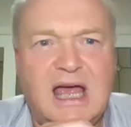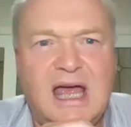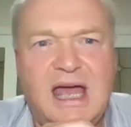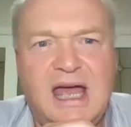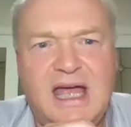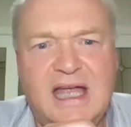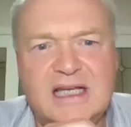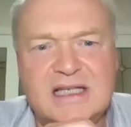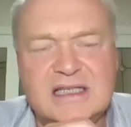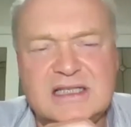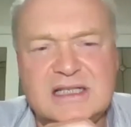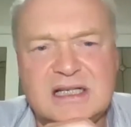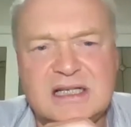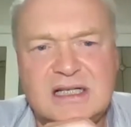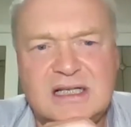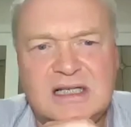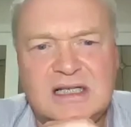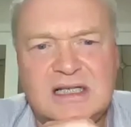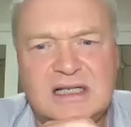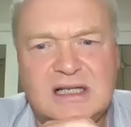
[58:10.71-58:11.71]
And
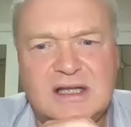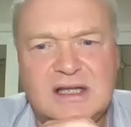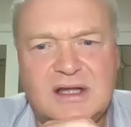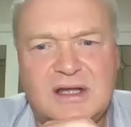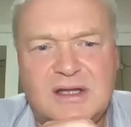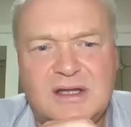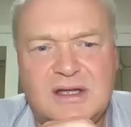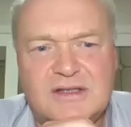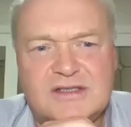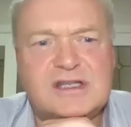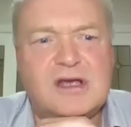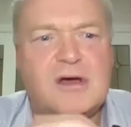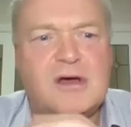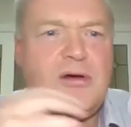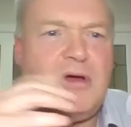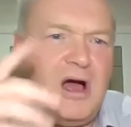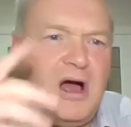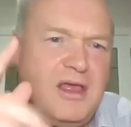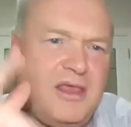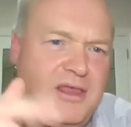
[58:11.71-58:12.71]

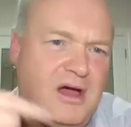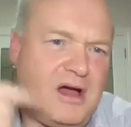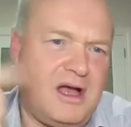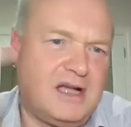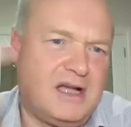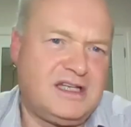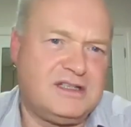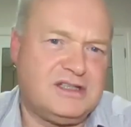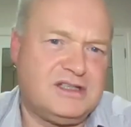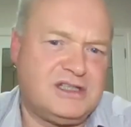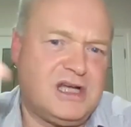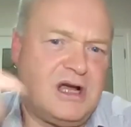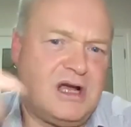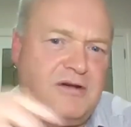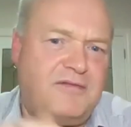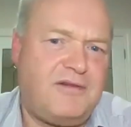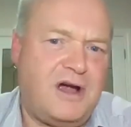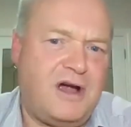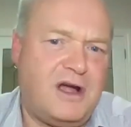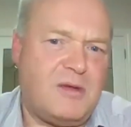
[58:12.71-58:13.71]
so I didn't
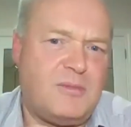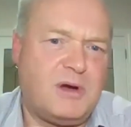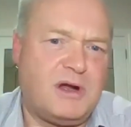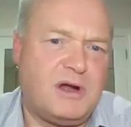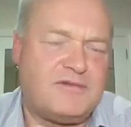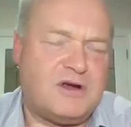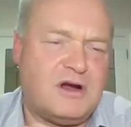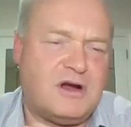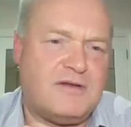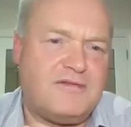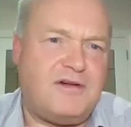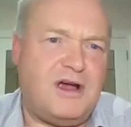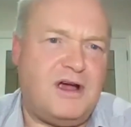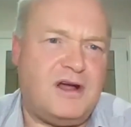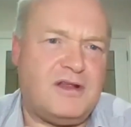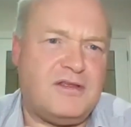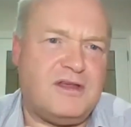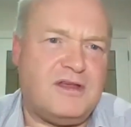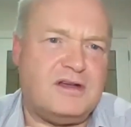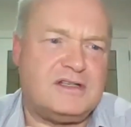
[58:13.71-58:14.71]
show a photo, but I've got a
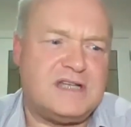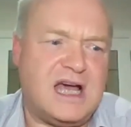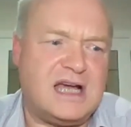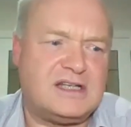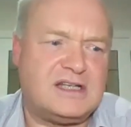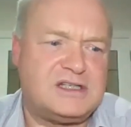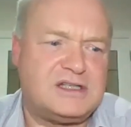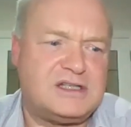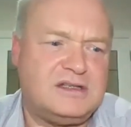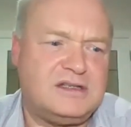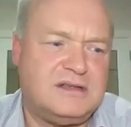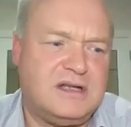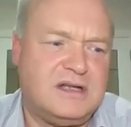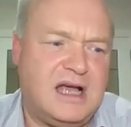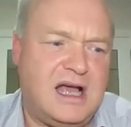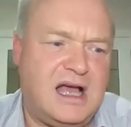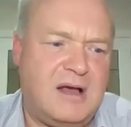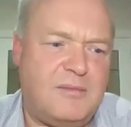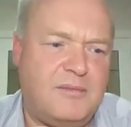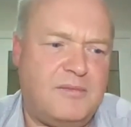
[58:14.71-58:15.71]
photo that Doug
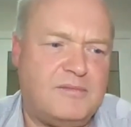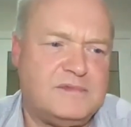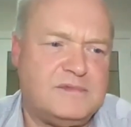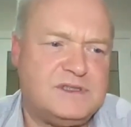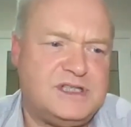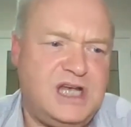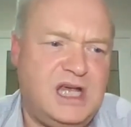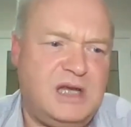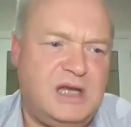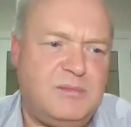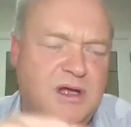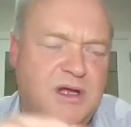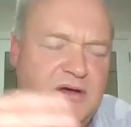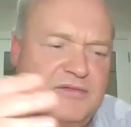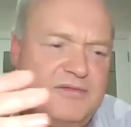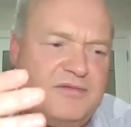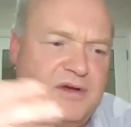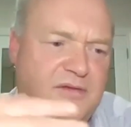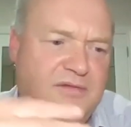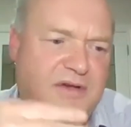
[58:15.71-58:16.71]
shared me
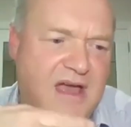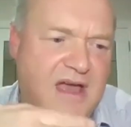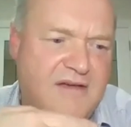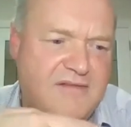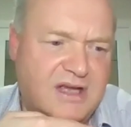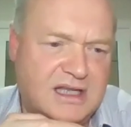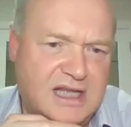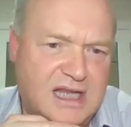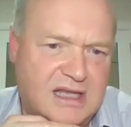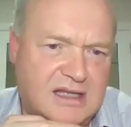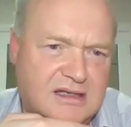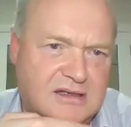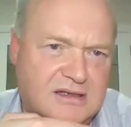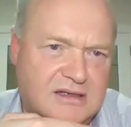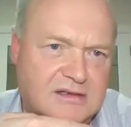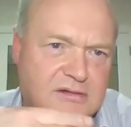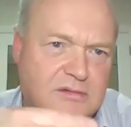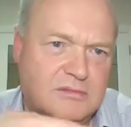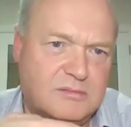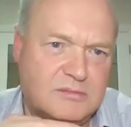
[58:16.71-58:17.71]
of
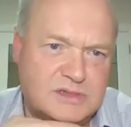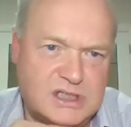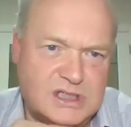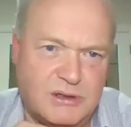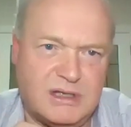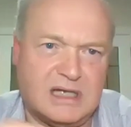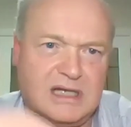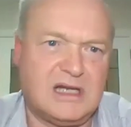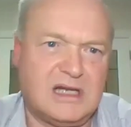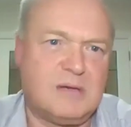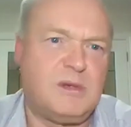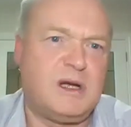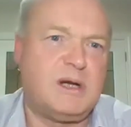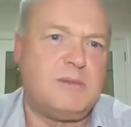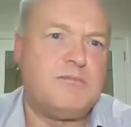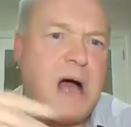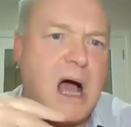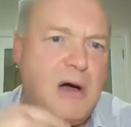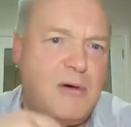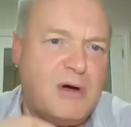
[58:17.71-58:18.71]
doing a little bit
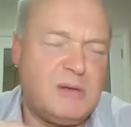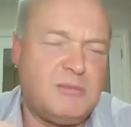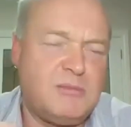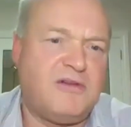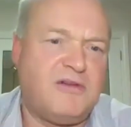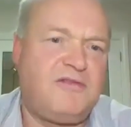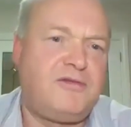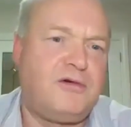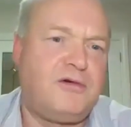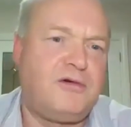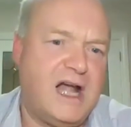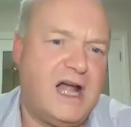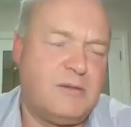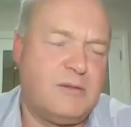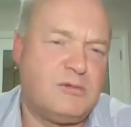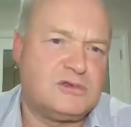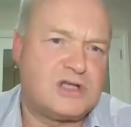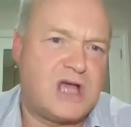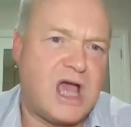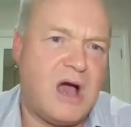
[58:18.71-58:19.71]
of mowing before
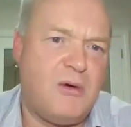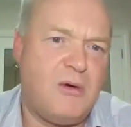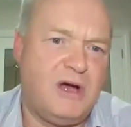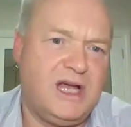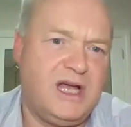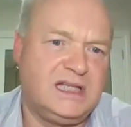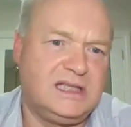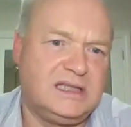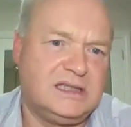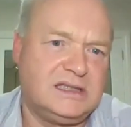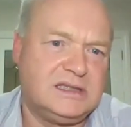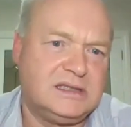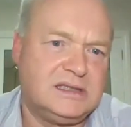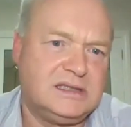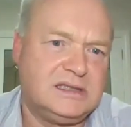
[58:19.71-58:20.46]
animals go in.